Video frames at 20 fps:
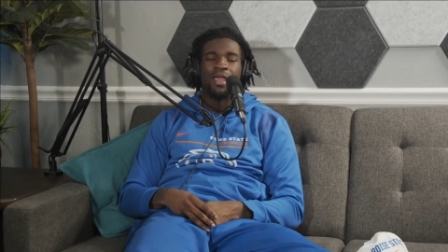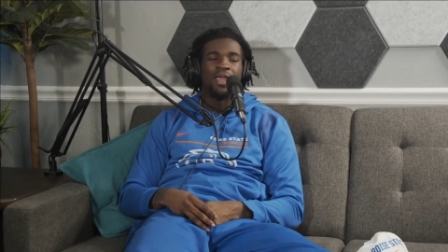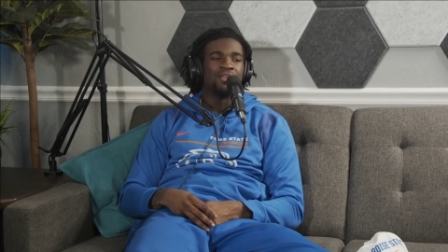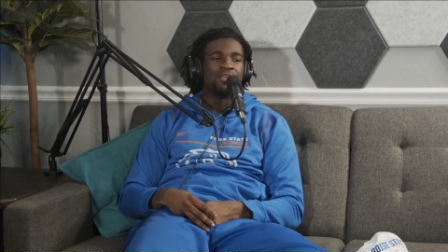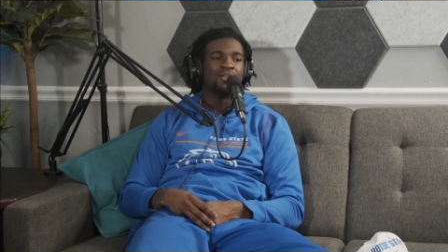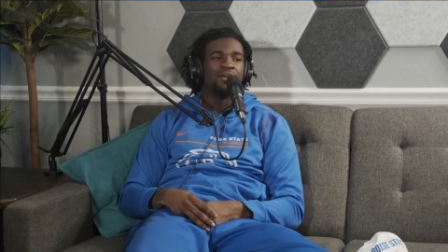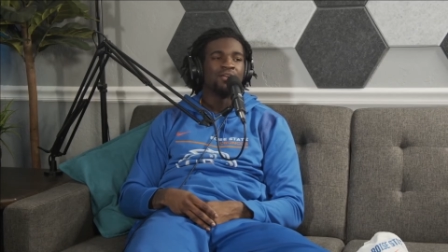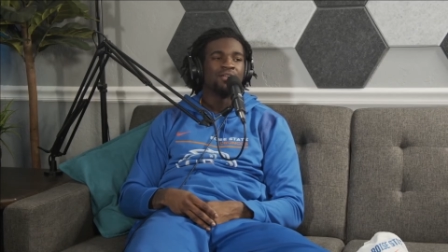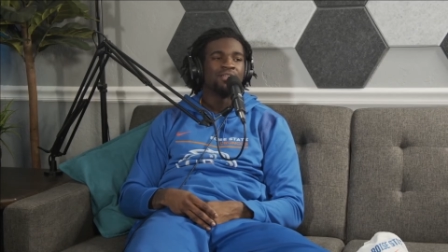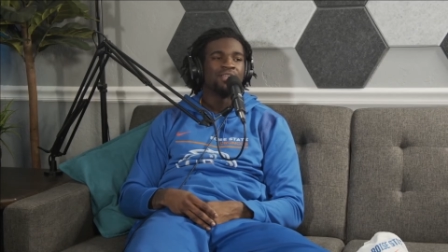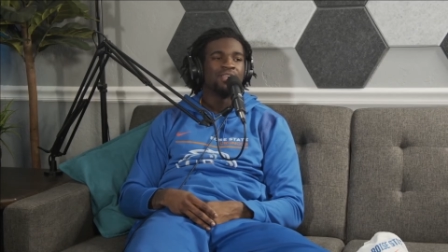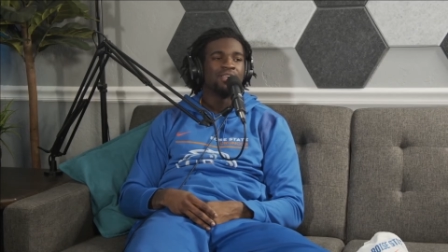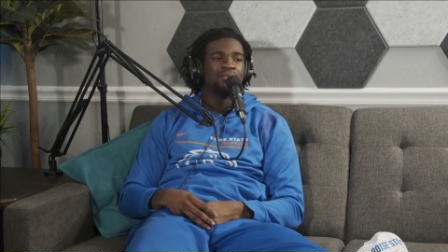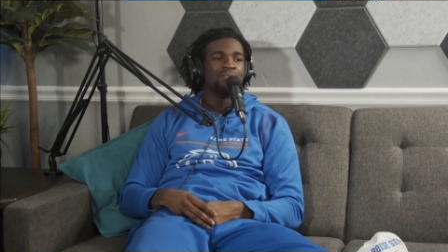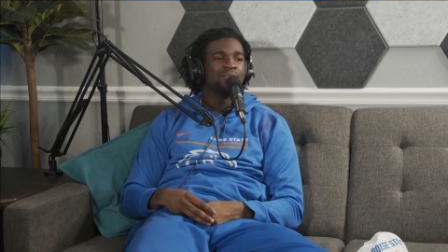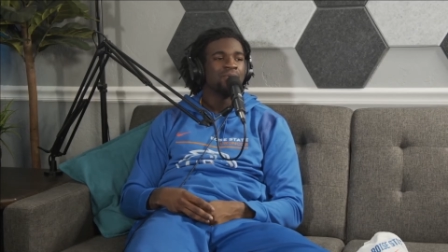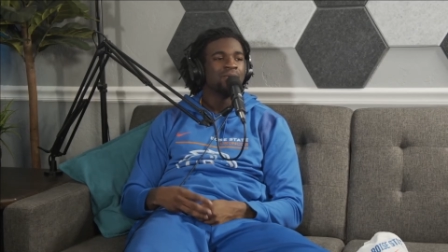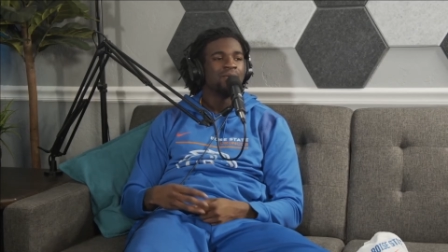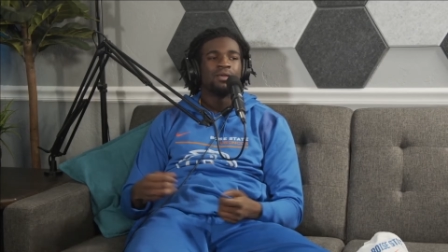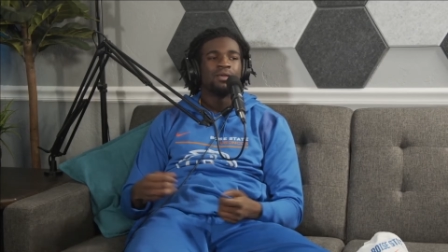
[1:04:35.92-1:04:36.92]
And our
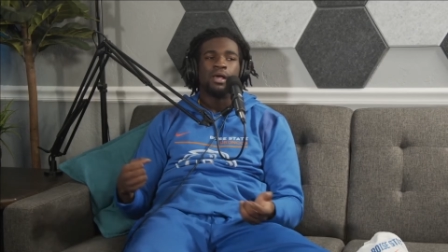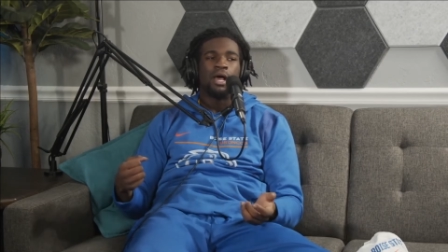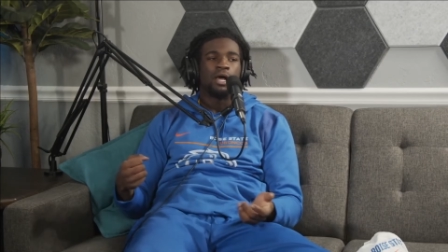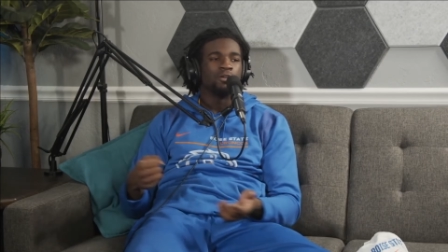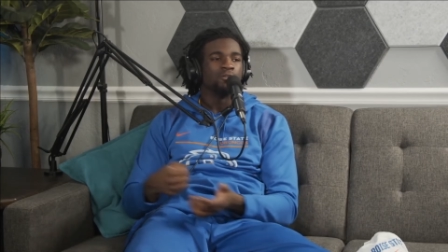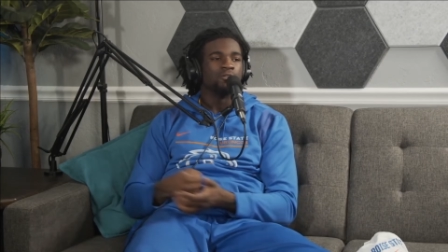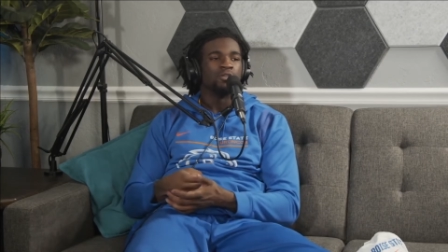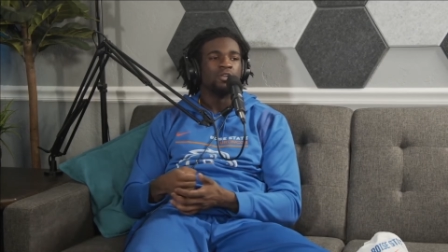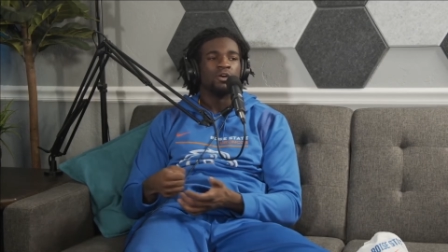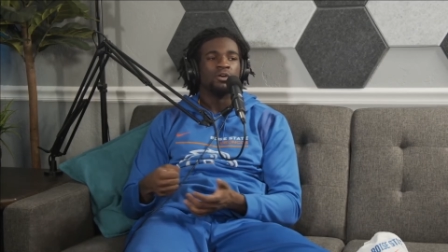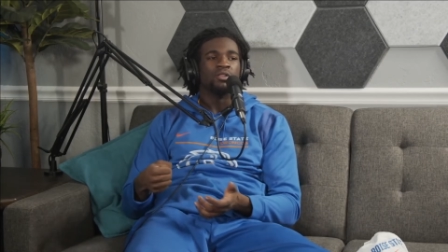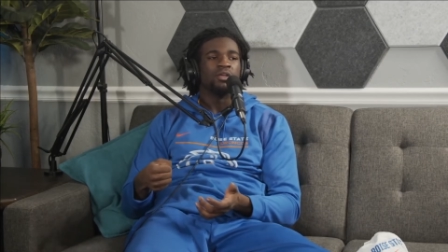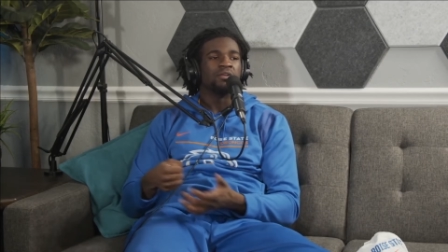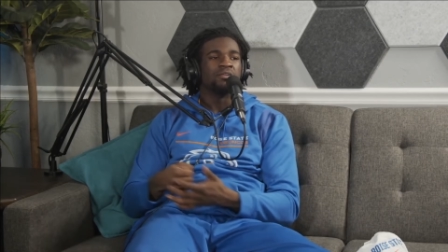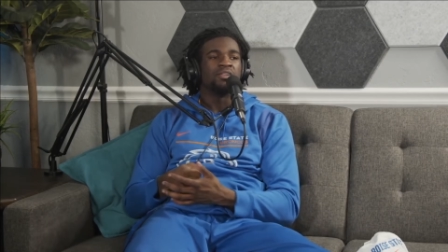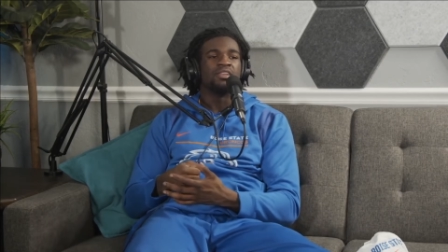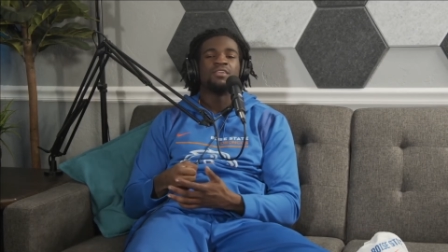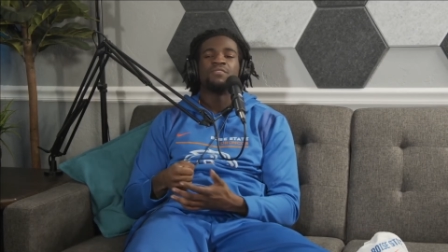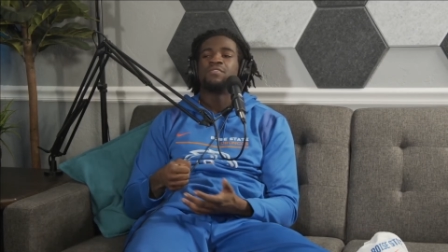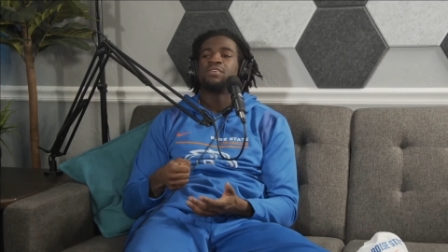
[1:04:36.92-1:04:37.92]
team I don't know. Their
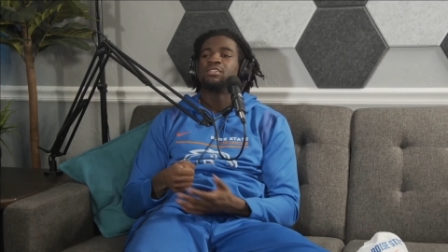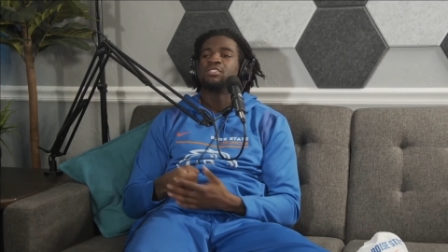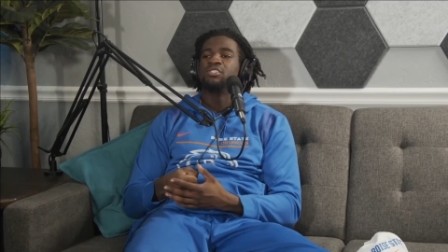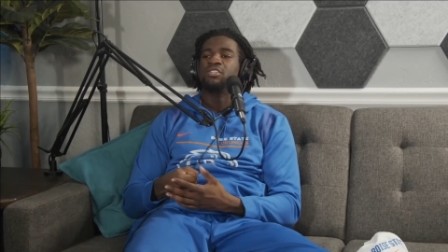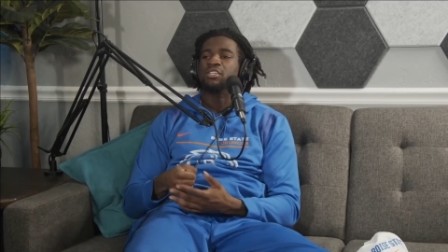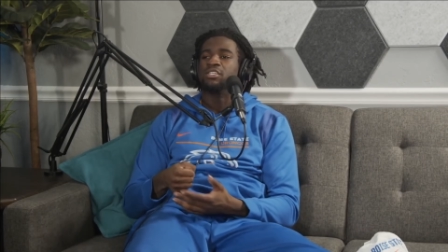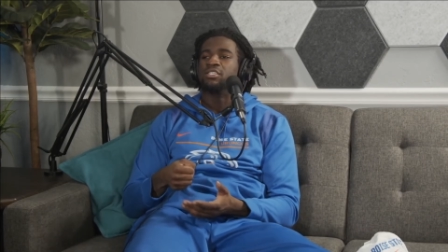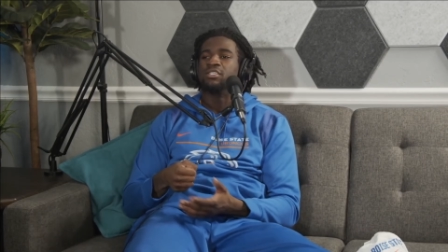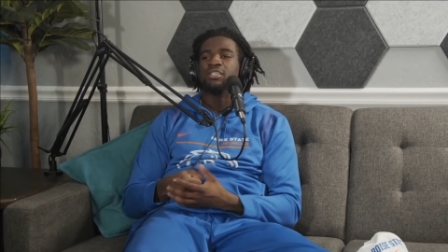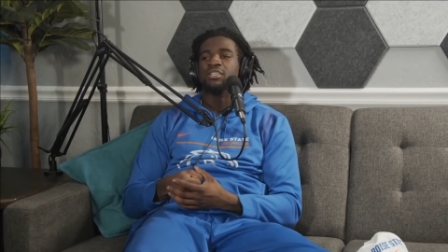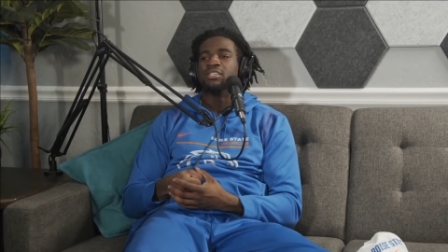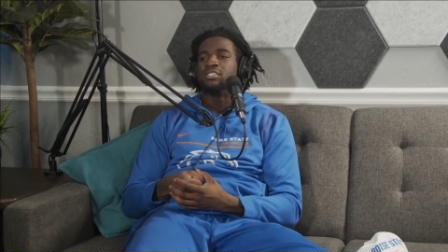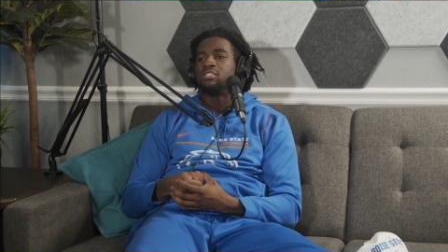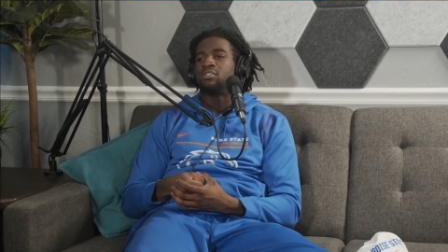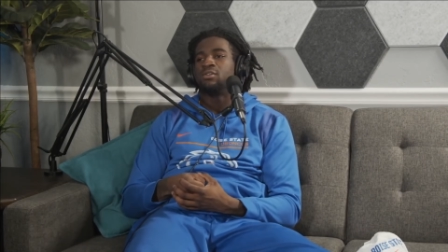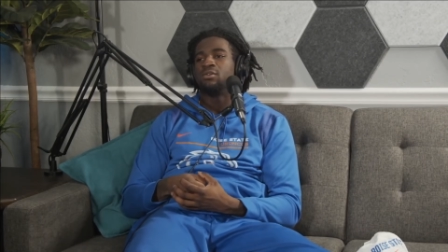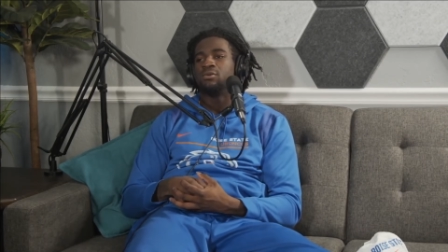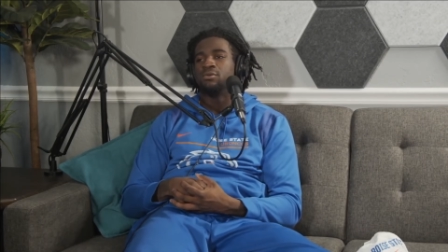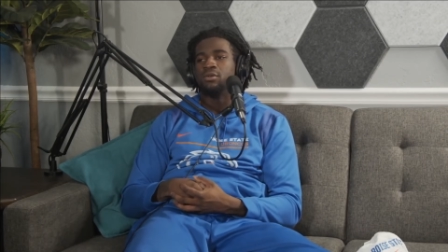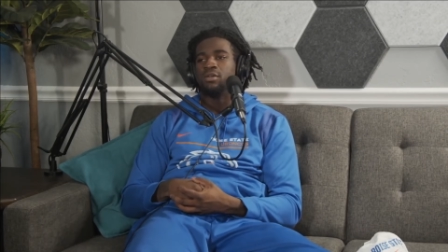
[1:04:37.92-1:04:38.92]
defense just is
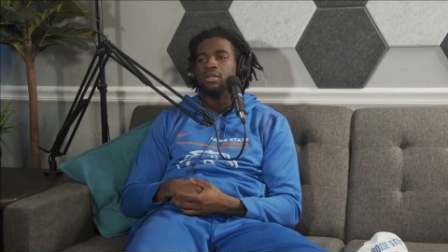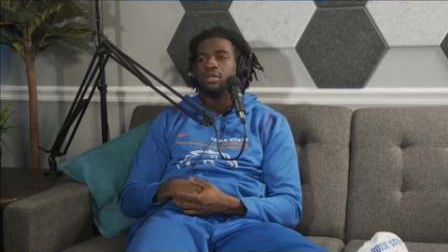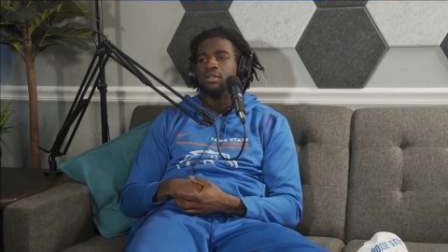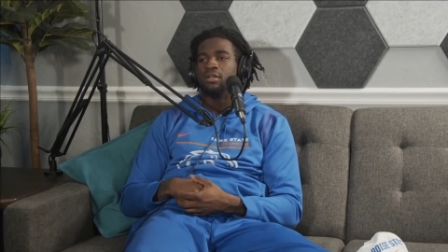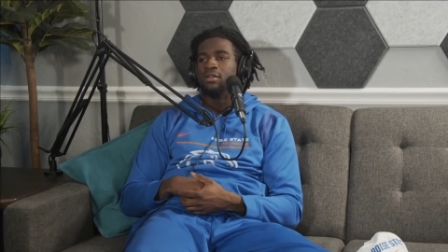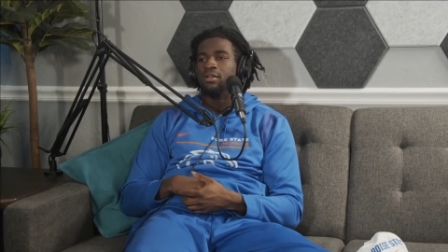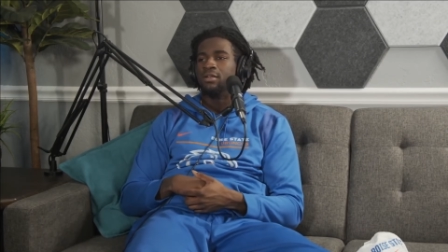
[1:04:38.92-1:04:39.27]
too good.